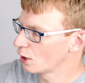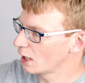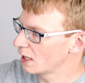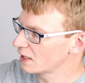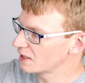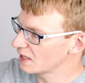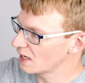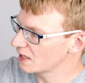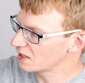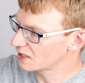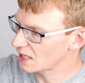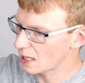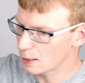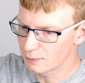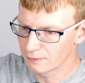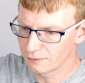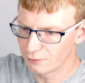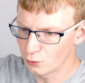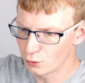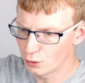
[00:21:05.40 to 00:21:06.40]
it says
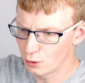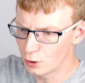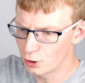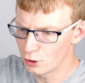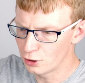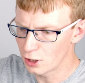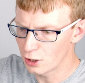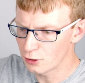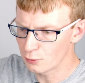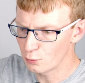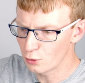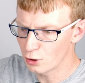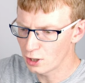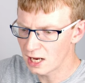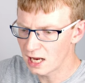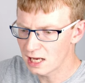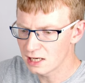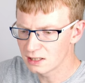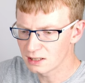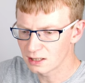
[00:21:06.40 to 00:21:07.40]
type 4 on the one
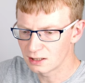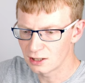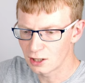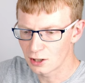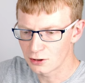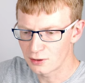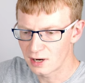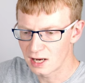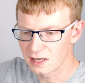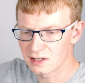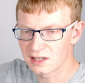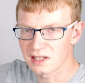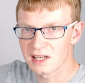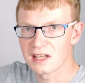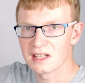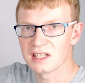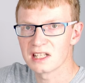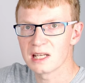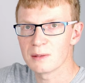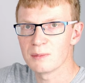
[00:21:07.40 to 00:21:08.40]
end and the other end
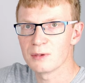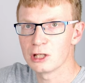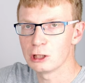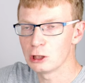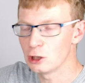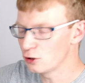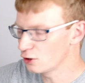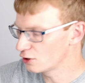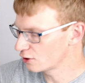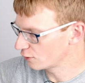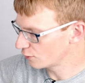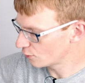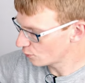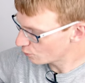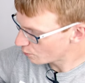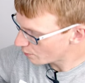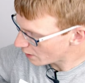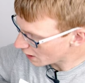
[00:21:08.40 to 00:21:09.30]
says CPU, so don't